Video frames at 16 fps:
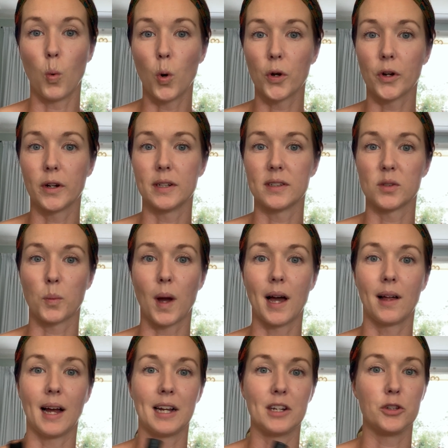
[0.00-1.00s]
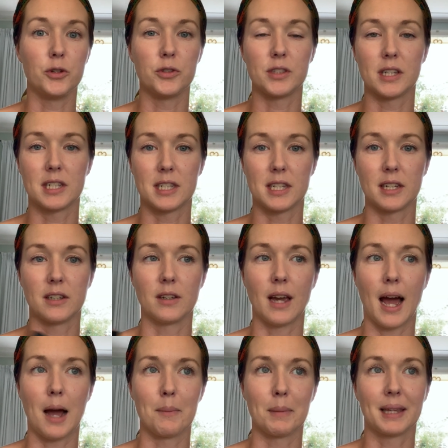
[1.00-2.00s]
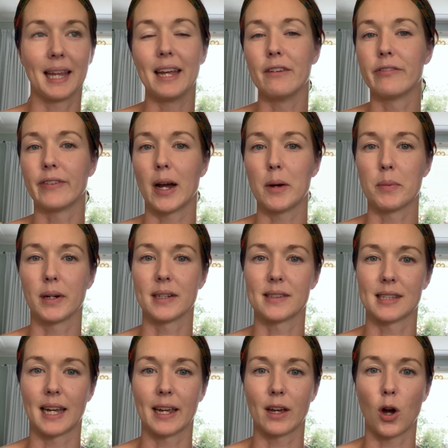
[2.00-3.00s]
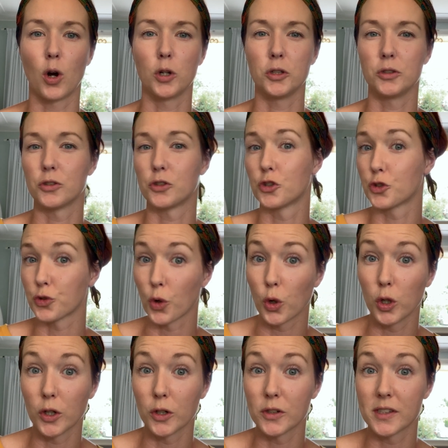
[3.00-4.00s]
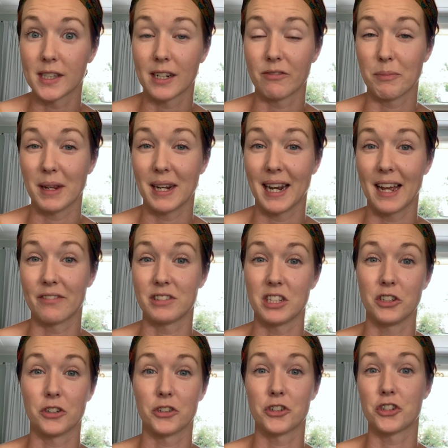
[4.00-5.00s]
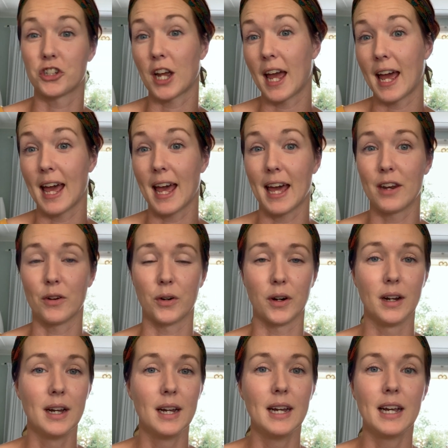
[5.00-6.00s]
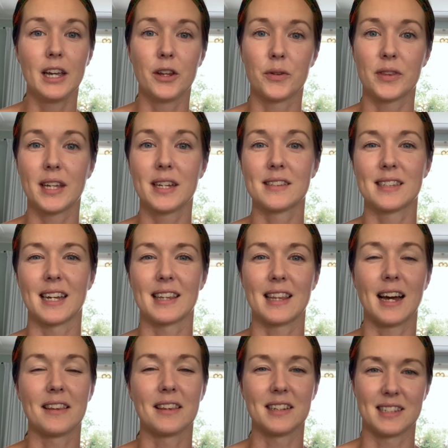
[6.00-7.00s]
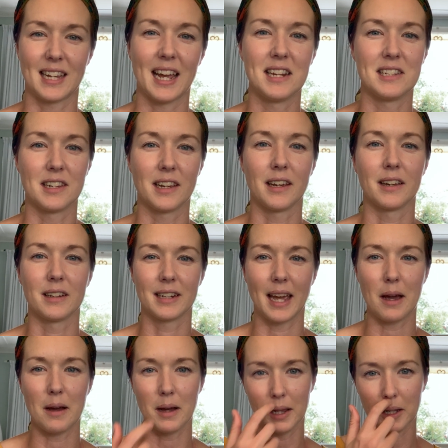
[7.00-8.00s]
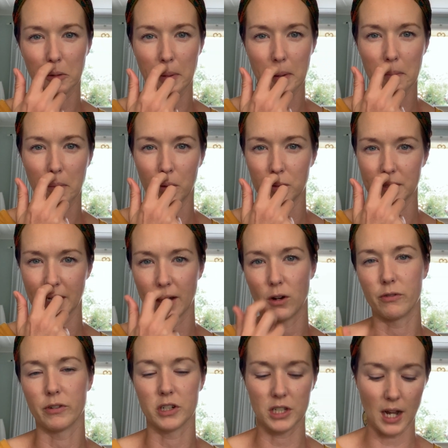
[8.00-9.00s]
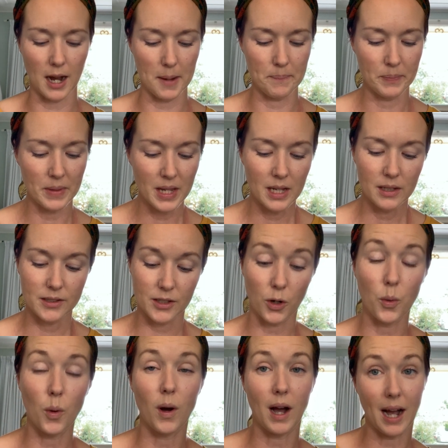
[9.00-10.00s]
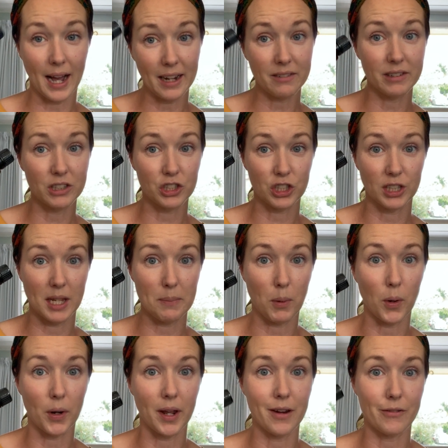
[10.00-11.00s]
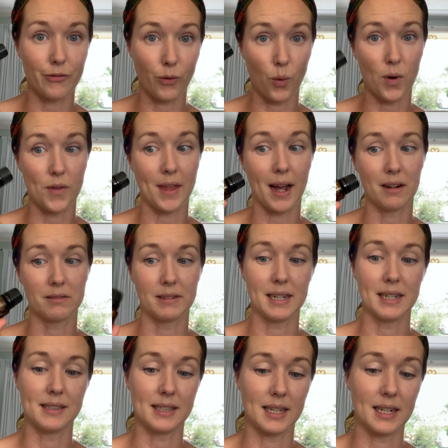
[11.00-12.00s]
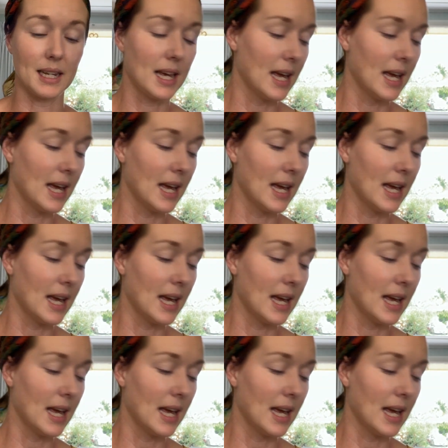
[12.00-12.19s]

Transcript: water as well, and use it to clean fabrics like on strollers that have been left in your shed, or things like that tend to get a little bit moldy over time. So I originally bought it for that reason.